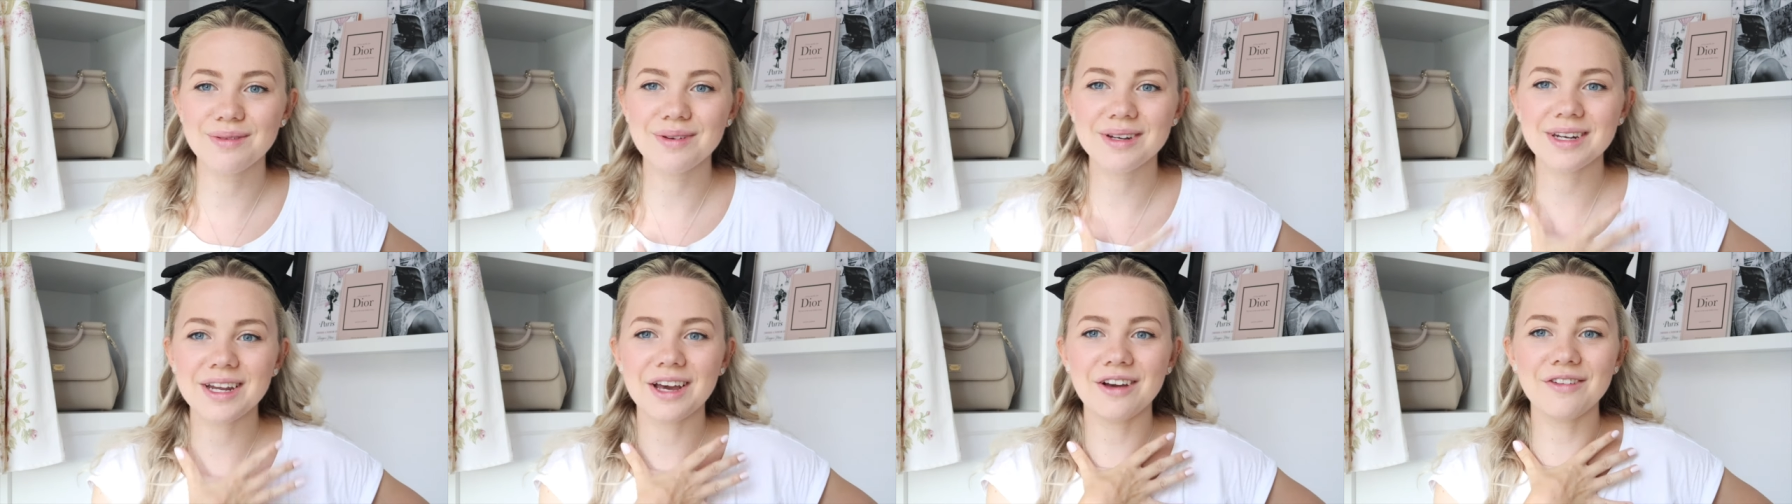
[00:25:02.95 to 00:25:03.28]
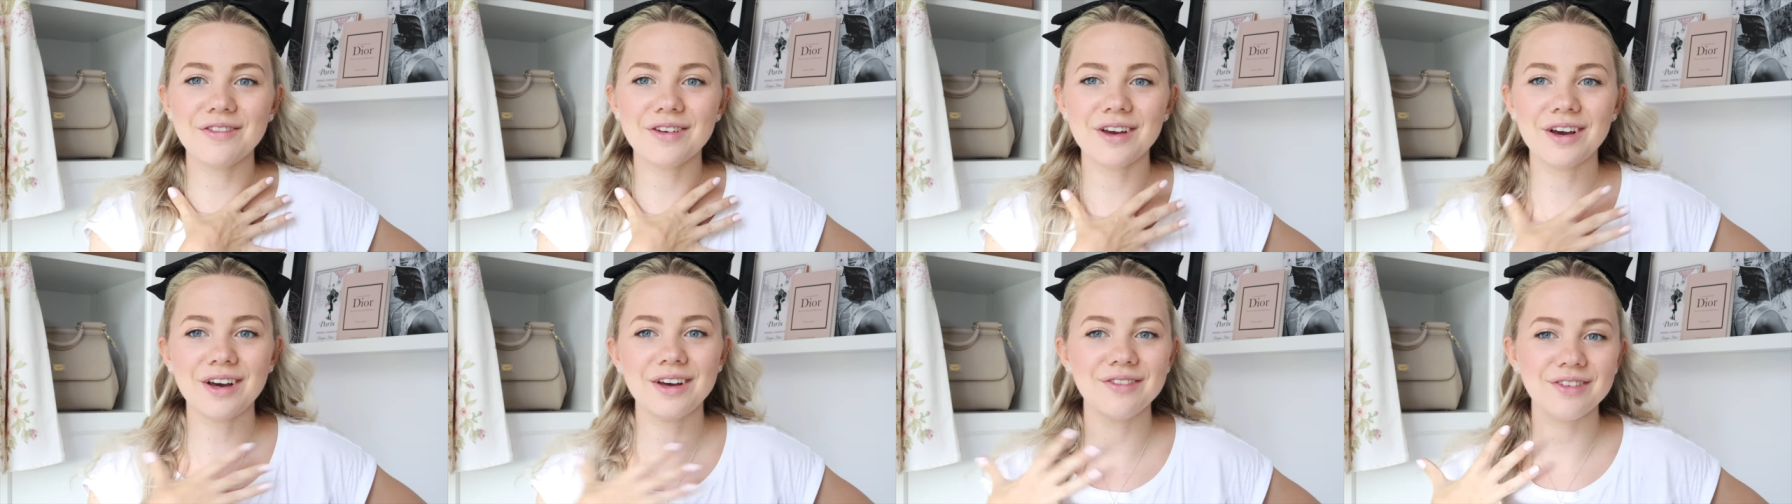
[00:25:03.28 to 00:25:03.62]
but now
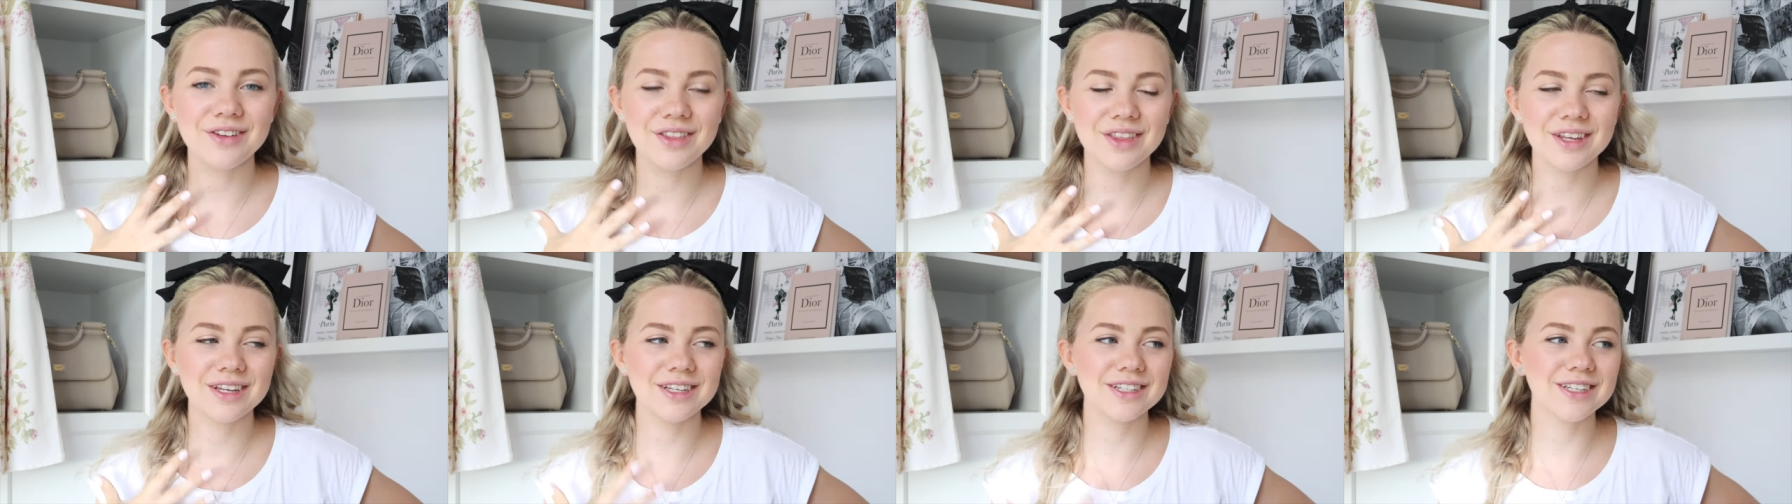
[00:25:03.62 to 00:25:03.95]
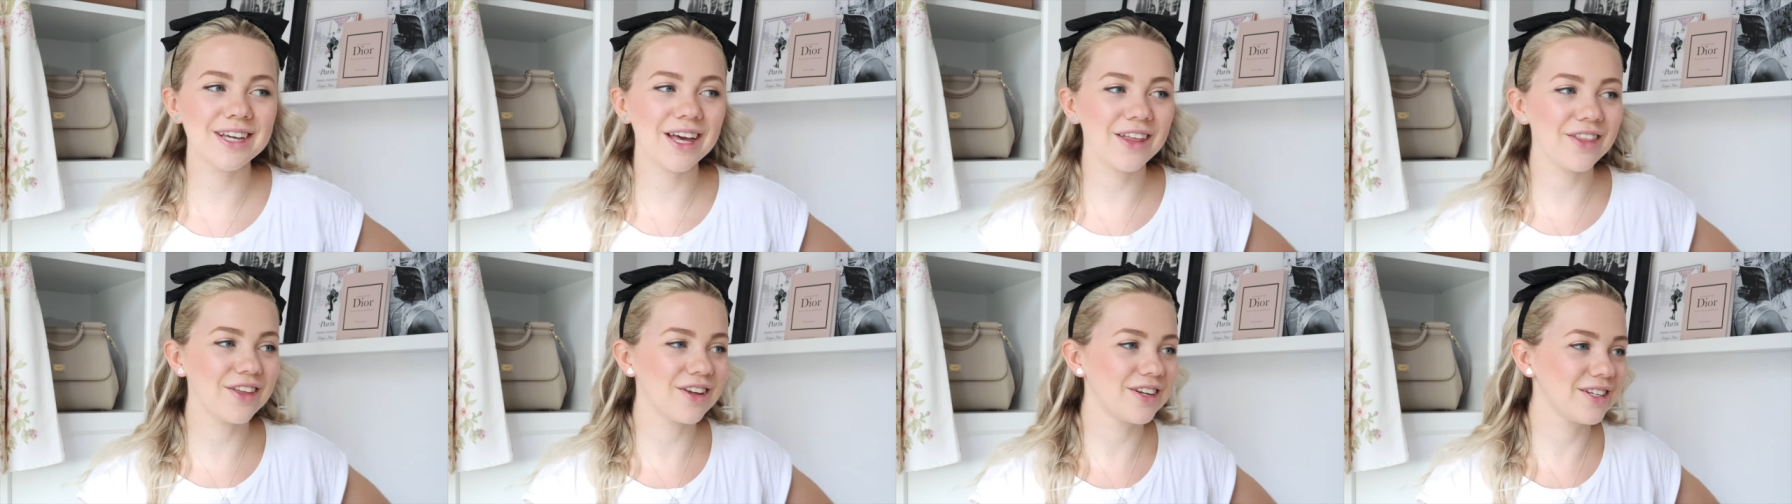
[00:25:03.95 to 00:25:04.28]
I've got everything
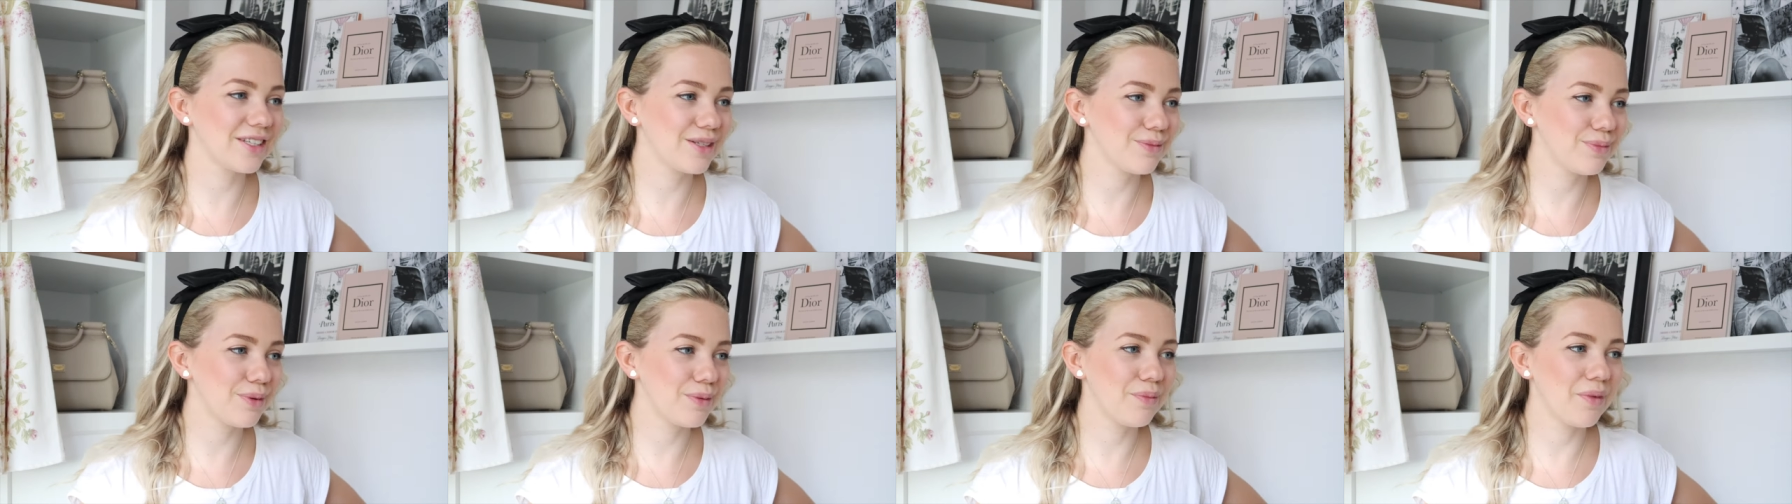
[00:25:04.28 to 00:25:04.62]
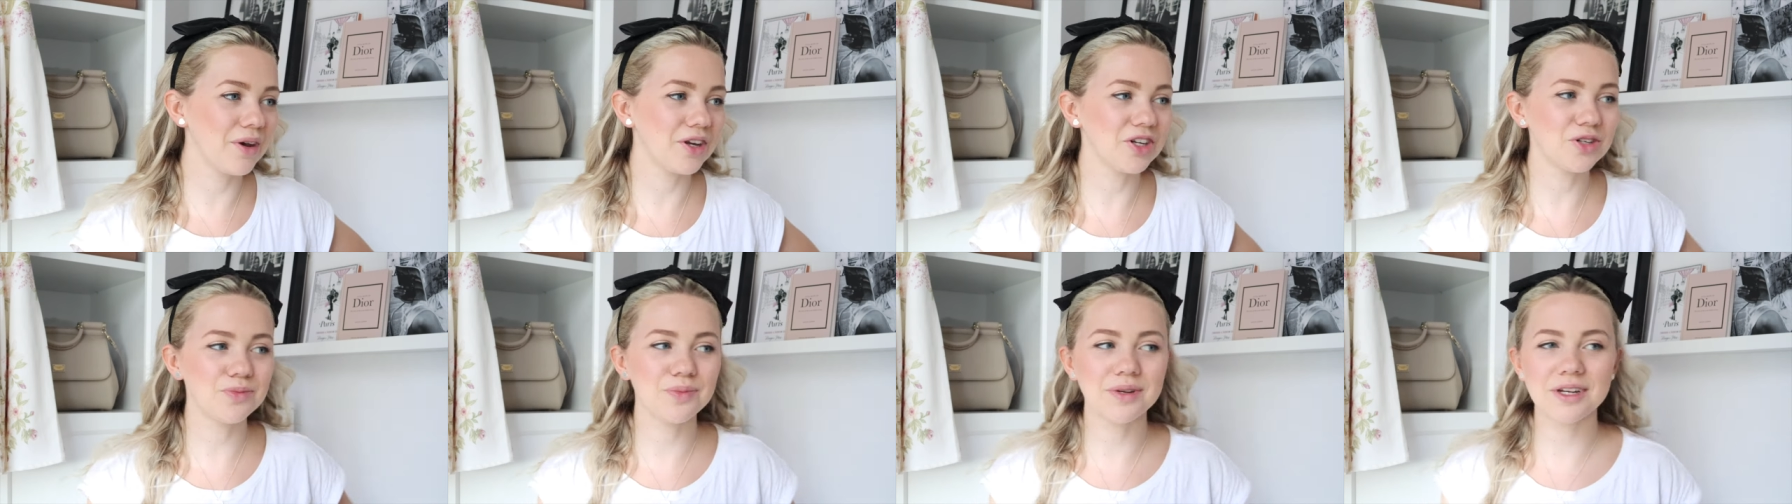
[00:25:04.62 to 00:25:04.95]
together and it's a bit
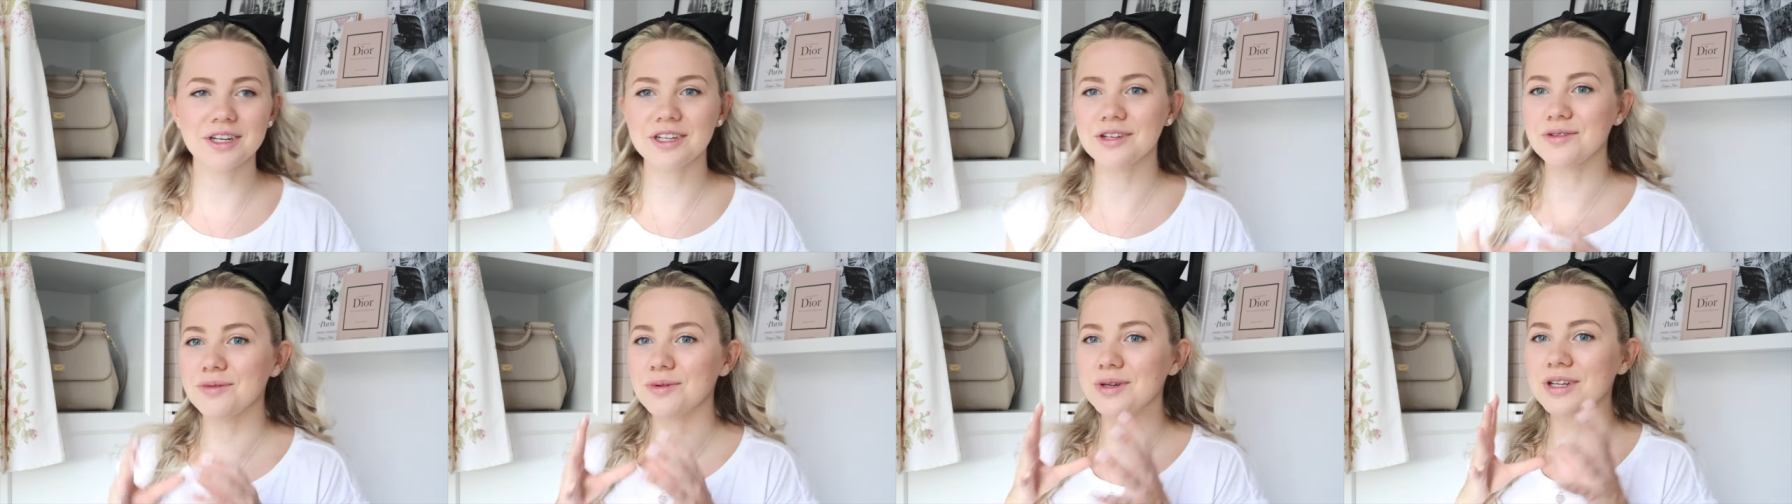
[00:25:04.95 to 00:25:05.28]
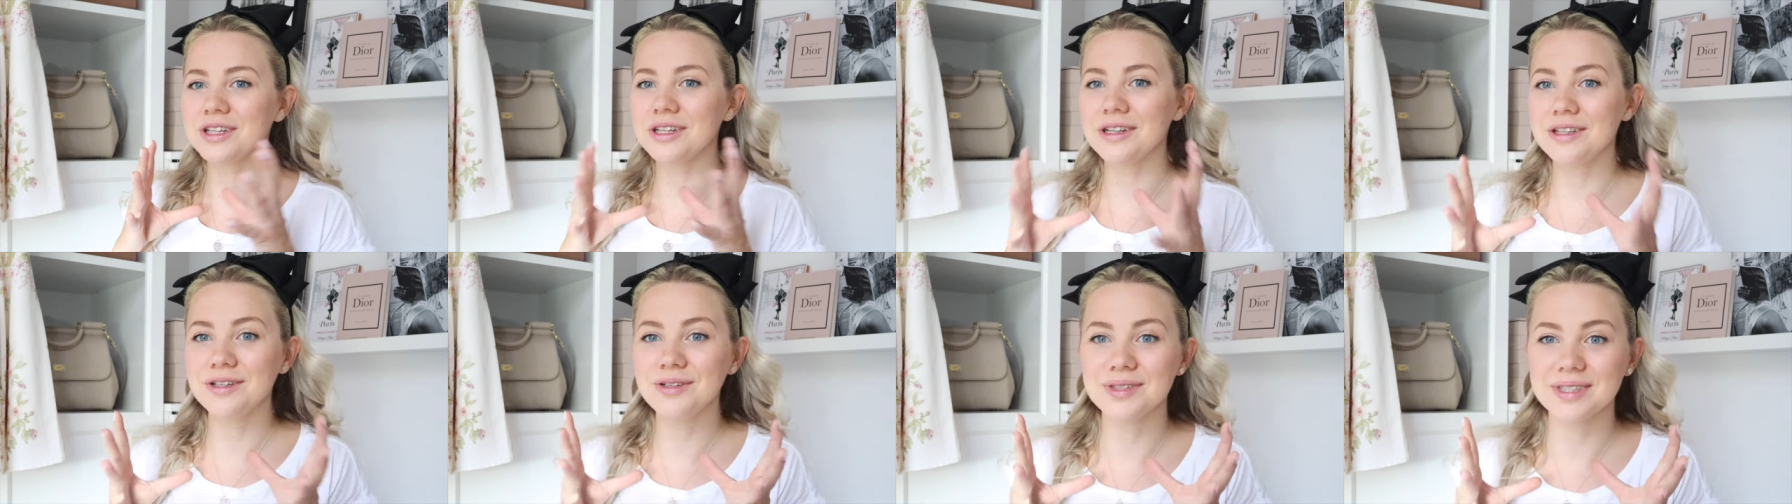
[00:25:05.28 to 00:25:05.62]
much, but I don't want
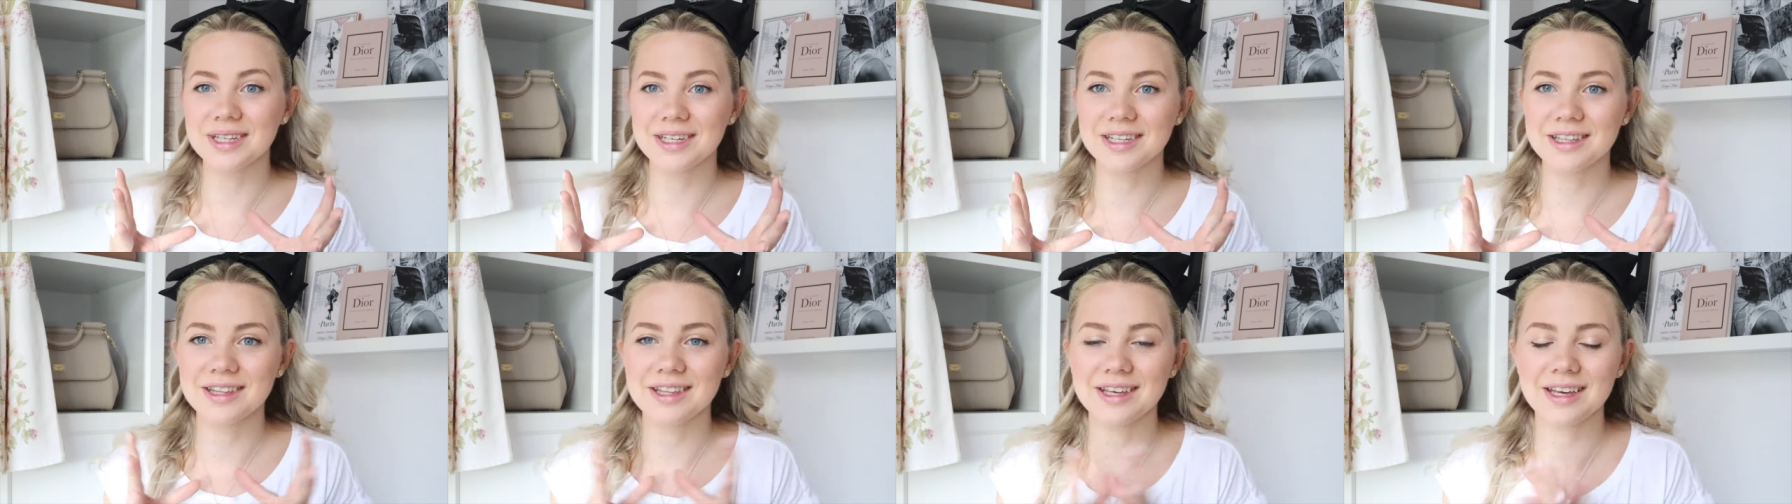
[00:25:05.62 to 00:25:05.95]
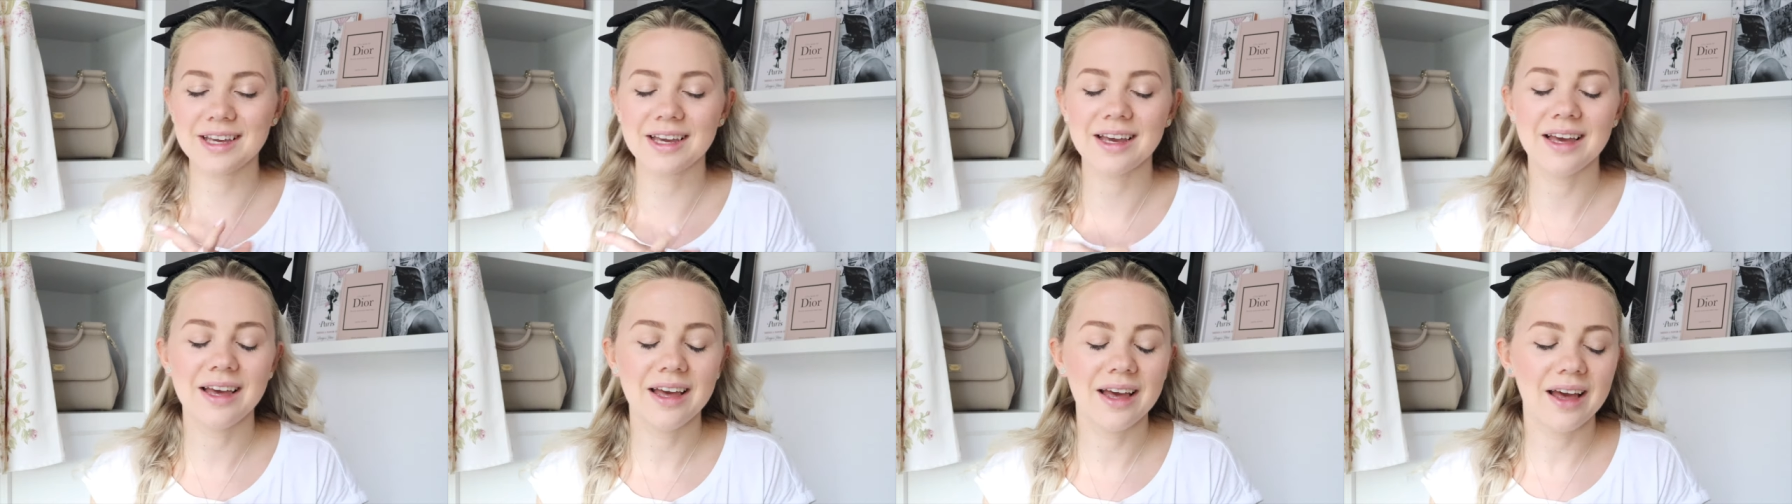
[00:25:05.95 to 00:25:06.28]
to lose
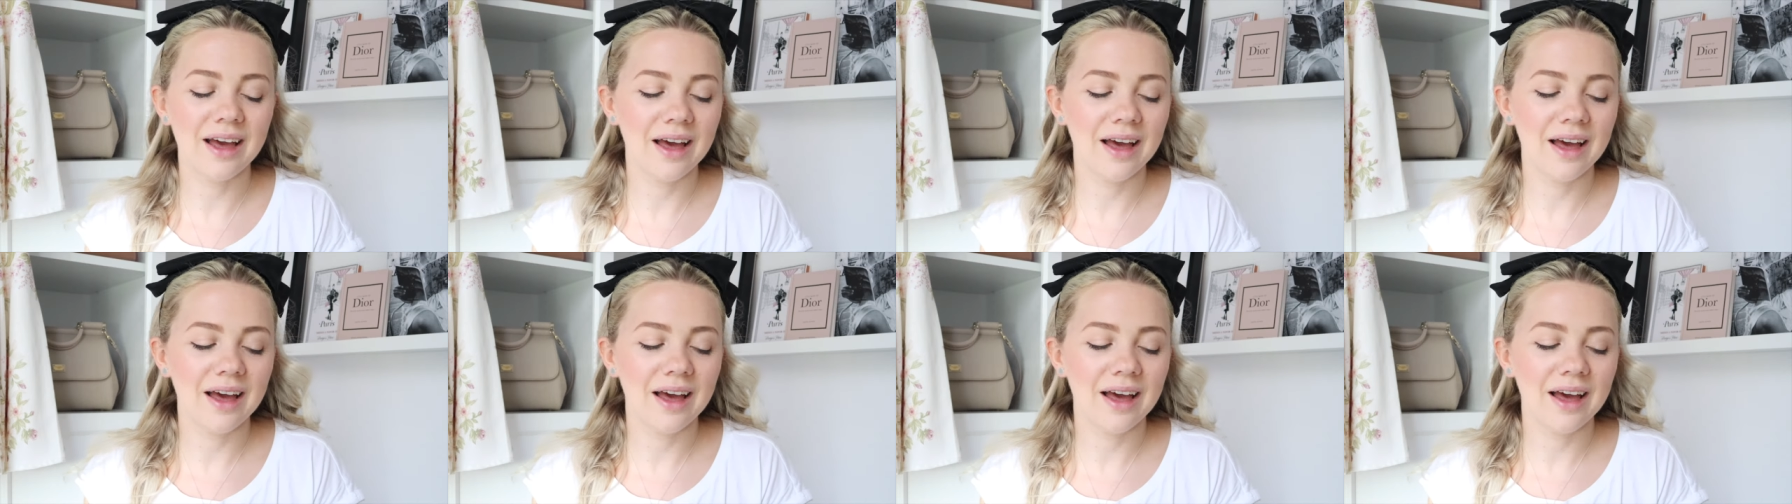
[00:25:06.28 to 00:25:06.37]
anything.